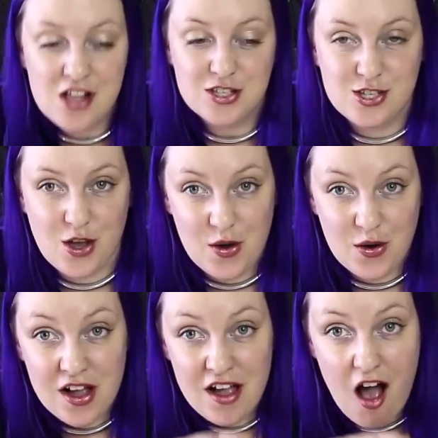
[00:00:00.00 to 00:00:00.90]

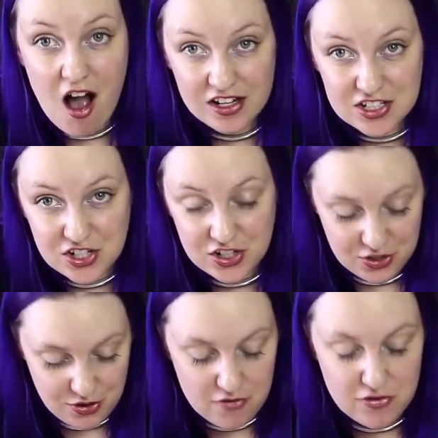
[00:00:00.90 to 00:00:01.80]
So, on a turn
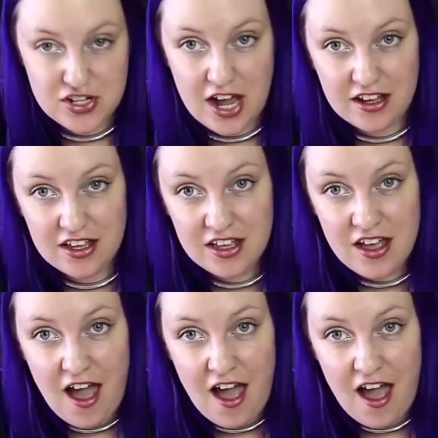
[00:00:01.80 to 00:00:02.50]
you have your deck